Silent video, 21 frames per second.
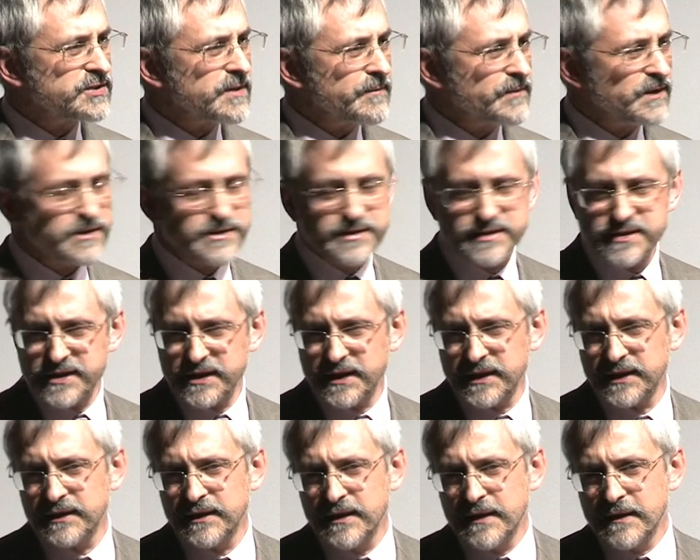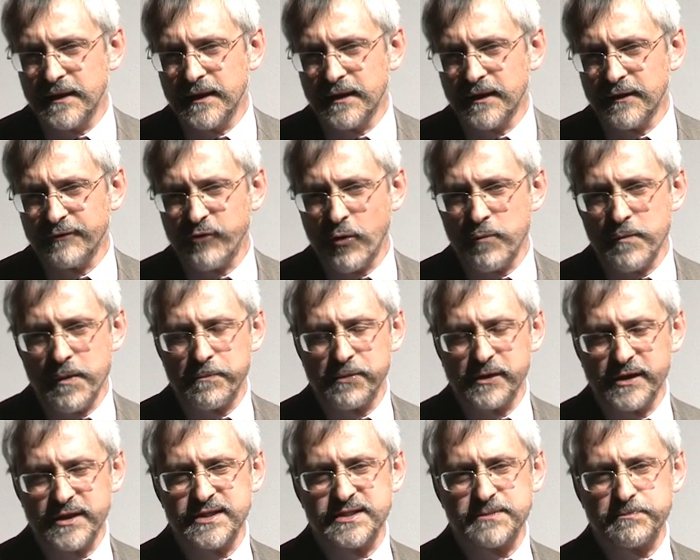it. It's the former
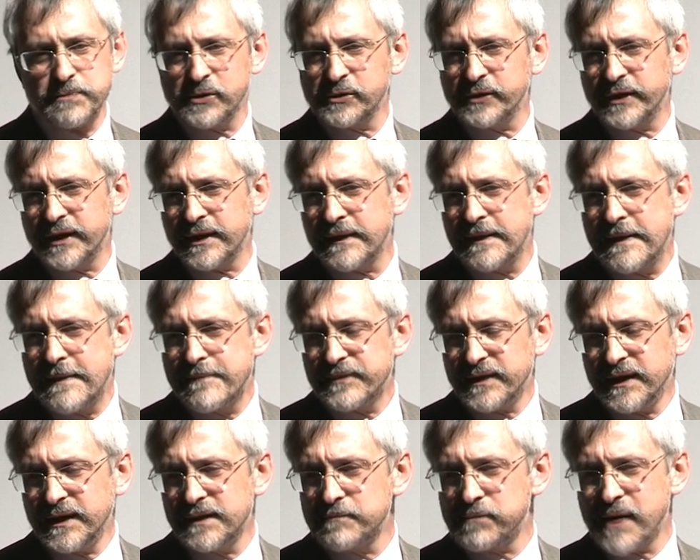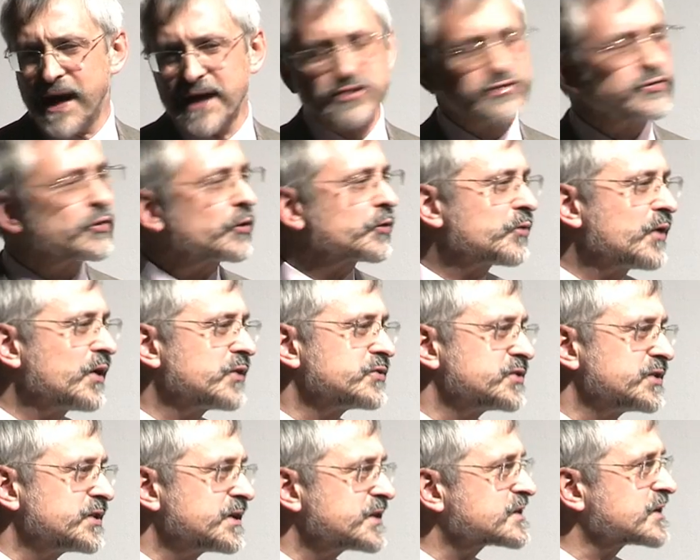police building in Blackstock
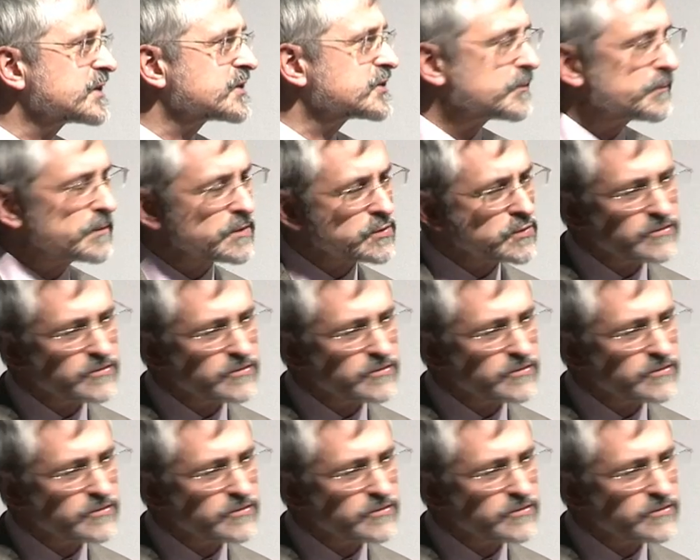Road in Islington,